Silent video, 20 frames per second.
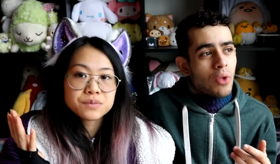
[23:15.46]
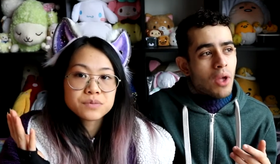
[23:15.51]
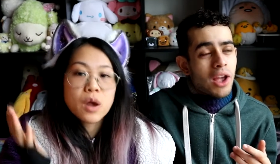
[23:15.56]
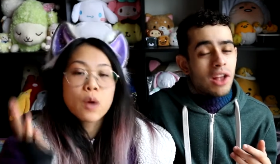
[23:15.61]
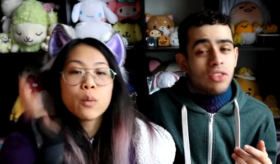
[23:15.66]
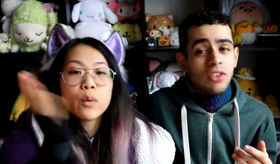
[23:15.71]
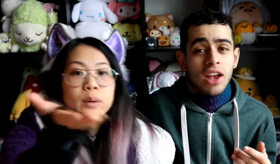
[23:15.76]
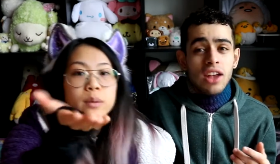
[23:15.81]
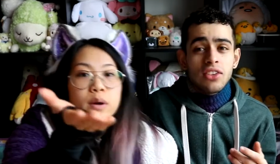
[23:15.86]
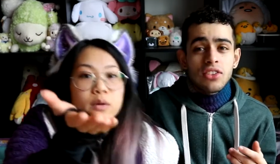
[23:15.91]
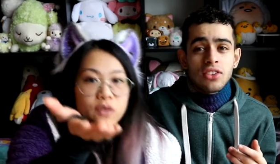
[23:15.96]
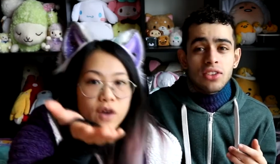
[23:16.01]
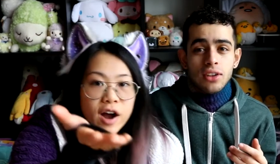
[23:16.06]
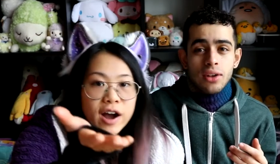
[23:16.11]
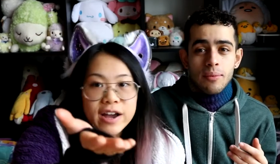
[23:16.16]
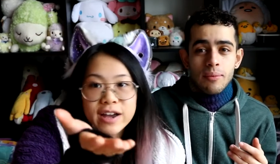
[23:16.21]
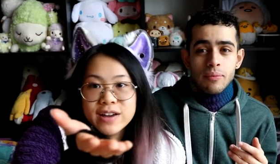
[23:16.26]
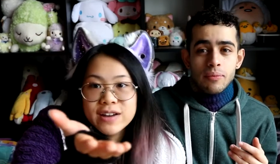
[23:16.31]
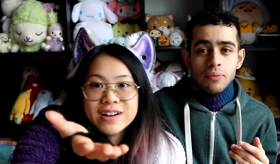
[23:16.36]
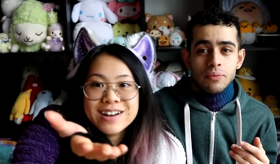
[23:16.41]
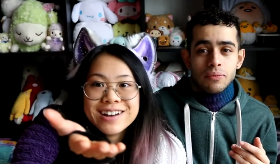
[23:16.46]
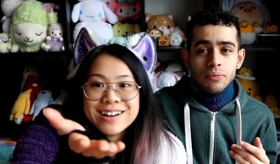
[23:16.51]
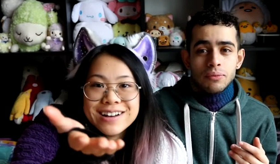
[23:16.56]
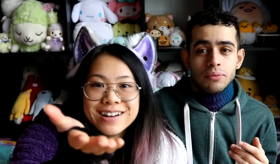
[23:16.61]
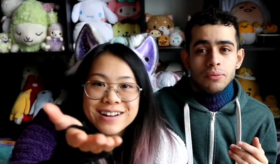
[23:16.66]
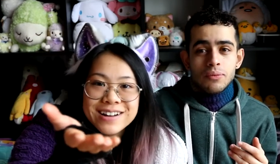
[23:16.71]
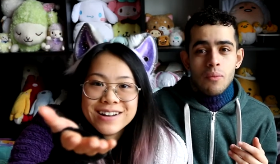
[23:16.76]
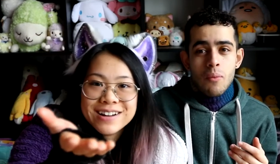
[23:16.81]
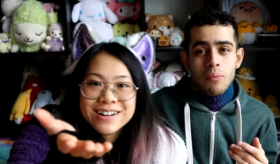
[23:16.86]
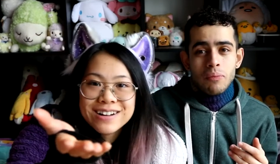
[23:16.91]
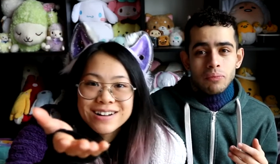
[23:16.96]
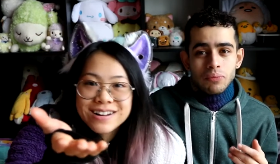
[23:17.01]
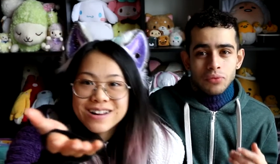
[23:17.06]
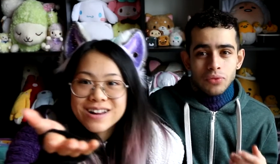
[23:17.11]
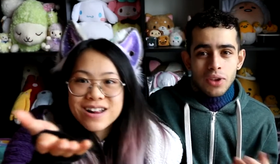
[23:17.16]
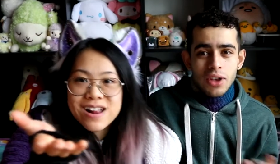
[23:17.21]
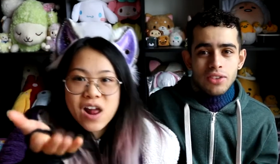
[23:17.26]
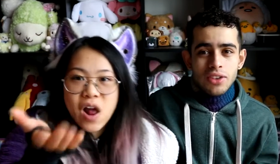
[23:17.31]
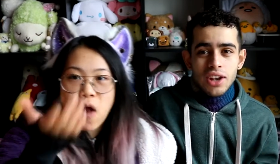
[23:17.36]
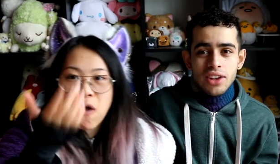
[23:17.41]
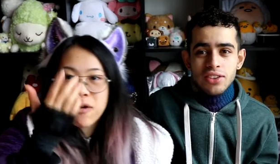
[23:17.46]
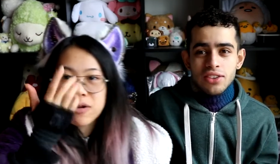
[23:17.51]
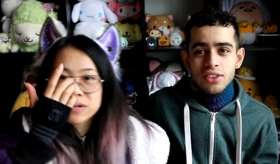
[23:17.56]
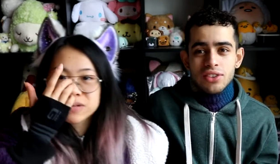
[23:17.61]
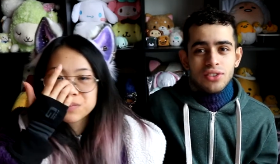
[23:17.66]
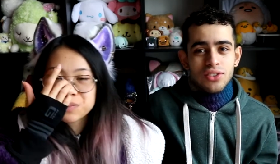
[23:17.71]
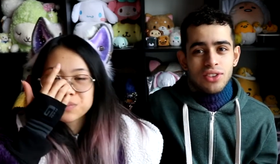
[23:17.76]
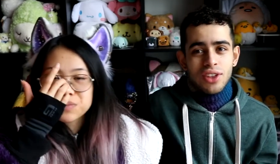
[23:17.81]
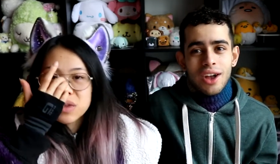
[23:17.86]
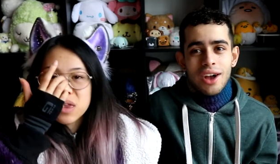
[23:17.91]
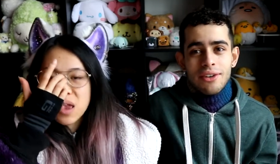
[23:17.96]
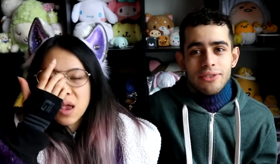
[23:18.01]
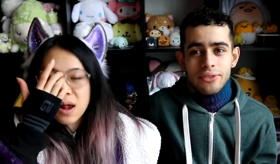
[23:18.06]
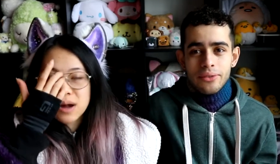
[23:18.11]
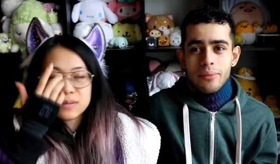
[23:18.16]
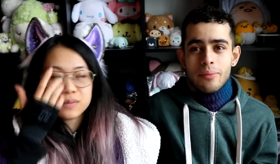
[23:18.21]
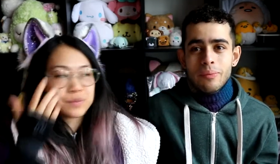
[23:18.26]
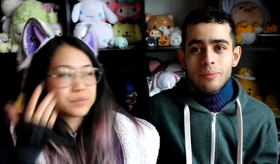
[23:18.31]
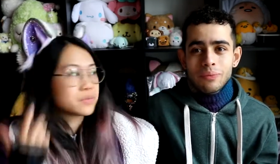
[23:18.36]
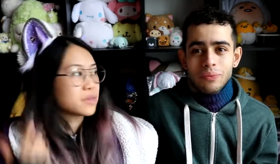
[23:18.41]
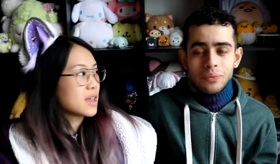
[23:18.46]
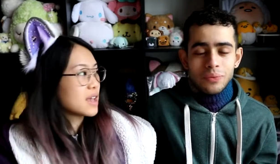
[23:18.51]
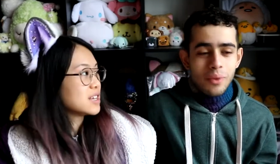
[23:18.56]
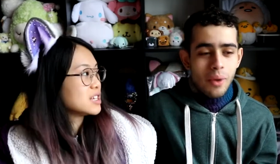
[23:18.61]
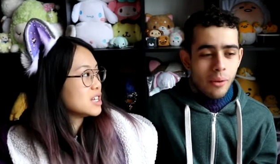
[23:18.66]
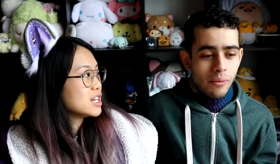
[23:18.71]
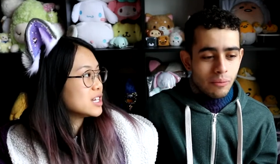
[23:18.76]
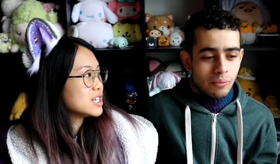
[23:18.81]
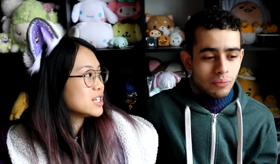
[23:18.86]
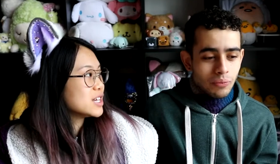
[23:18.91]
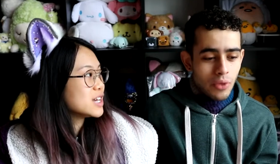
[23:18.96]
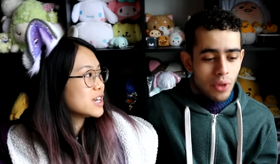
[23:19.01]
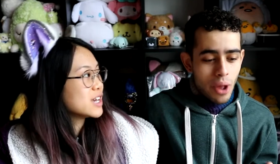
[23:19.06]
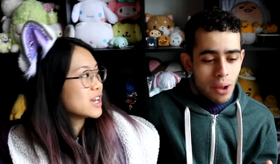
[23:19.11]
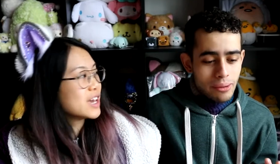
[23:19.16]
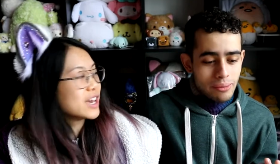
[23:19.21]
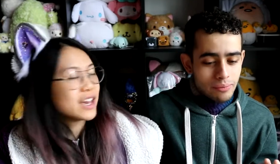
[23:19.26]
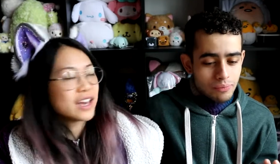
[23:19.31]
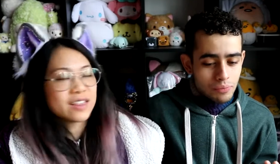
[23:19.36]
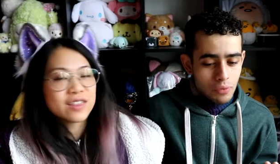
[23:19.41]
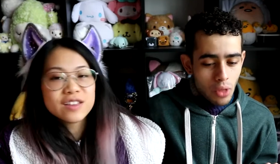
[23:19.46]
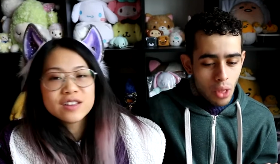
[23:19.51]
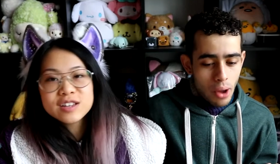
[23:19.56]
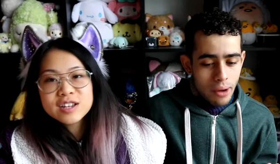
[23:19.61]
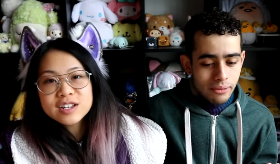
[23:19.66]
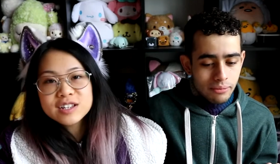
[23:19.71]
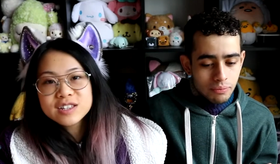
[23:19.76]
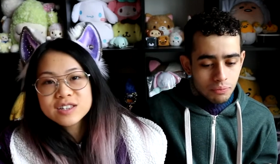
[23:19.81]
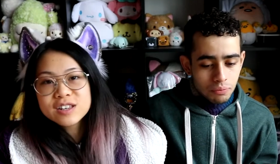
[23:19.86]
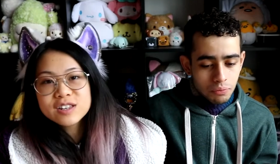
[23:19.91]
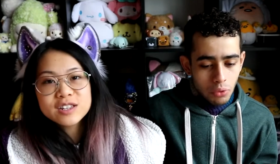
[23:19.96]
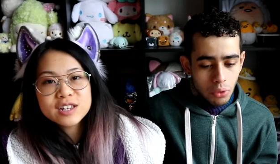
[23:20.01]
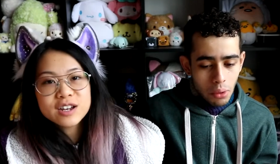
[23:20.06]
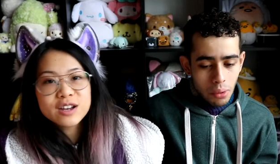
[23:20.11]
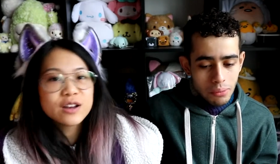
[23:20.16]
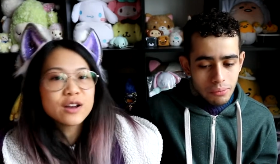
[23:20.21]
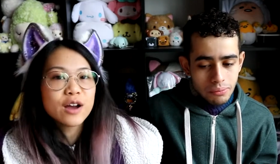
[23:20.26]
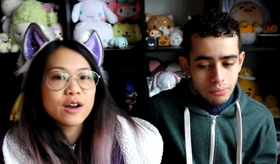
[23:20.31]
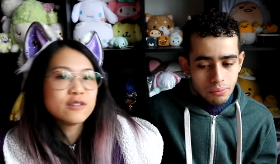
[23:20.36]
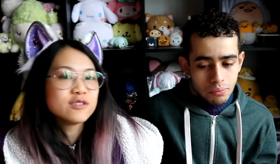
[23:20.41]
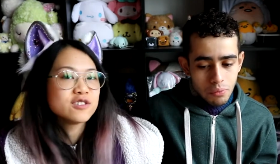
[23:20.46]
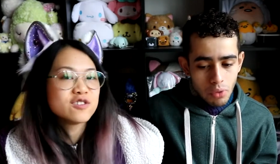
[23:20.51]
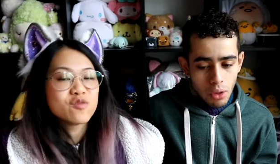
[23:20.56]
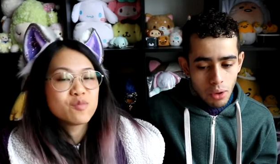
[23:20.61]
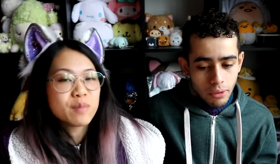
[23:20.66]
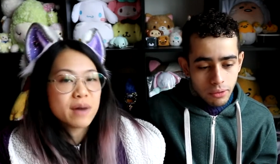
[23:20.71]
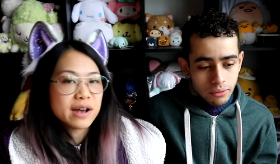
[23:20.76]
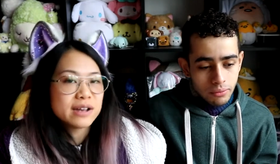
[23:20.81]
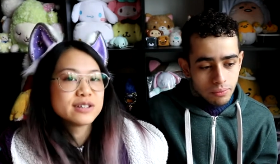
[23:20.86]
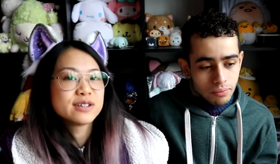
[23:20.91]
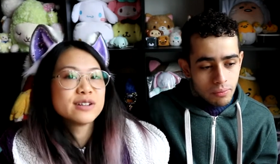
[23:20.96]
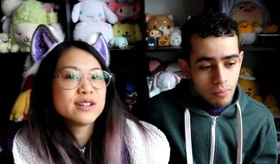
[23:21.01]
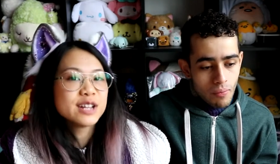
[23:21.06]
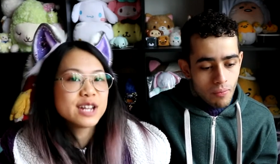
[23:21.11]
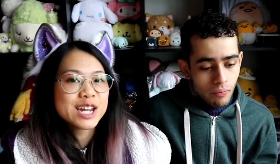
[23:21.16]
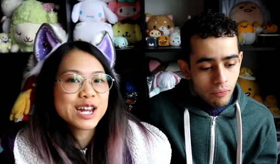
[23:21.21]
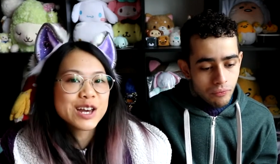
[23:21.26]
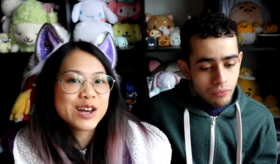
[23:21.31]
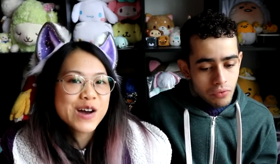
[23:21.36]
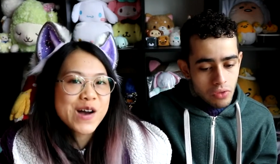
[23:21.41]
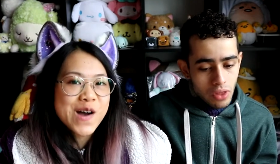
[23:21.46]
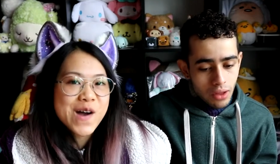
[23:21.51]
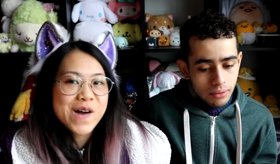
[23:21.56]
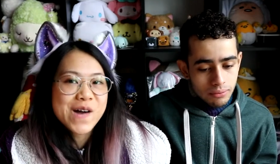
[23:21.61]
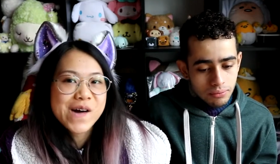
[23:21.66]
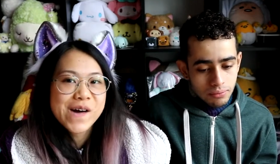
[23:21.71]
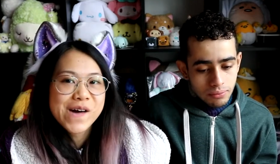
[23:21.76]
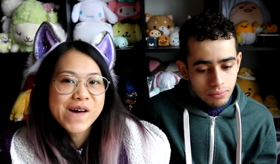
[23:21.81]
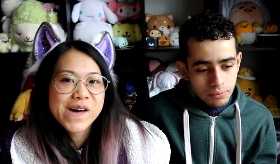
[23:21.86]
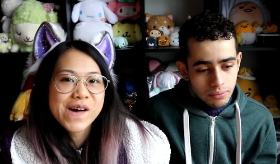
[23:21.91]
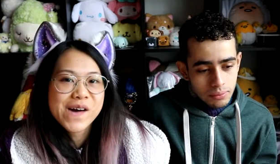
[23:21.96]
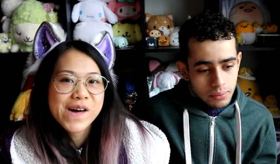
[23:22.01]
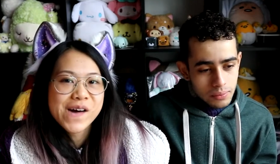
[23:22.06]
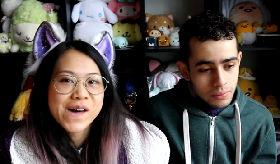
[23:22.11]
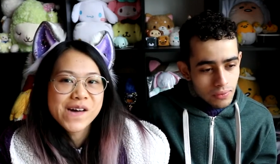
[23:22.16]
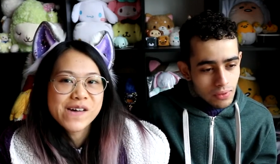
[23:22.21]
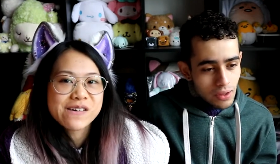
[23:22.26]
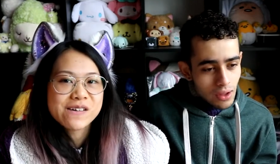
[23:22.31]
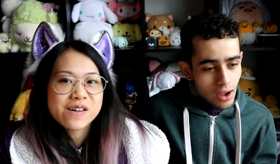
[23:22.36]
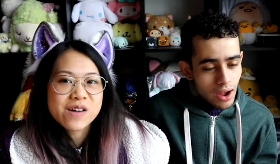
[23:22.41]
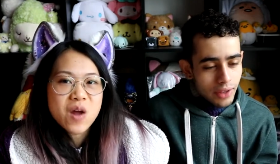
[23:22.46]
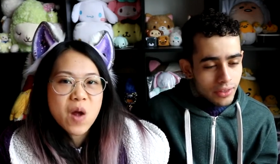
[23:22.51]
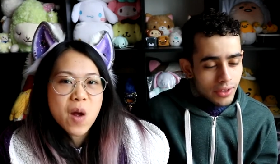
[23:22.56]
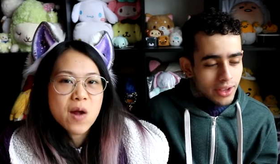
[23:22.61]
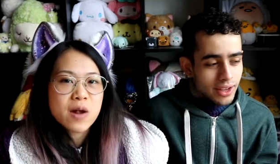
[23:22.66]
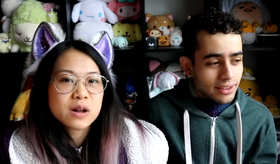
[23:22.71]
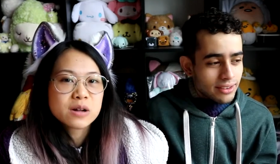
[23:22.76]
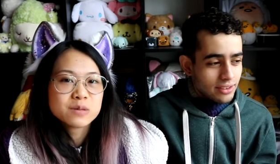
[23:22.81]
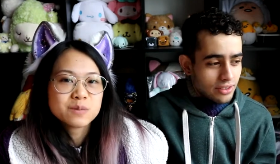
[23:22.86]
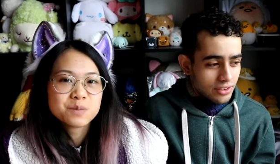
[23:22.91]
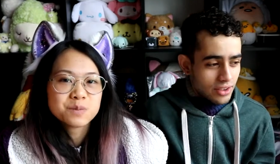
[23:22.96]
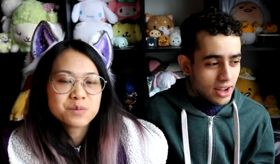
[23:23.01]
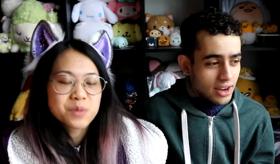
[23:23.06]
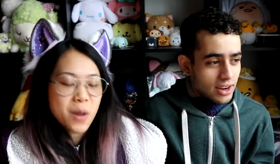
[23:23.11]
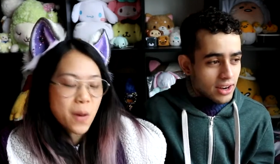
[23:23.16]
Speaker 1: We were right.
Speaker 2: It tastes of stuff.
Speaker 1: It tastes like a. There's like a ghost of basil in here.
Speaker 2: I think it's just kind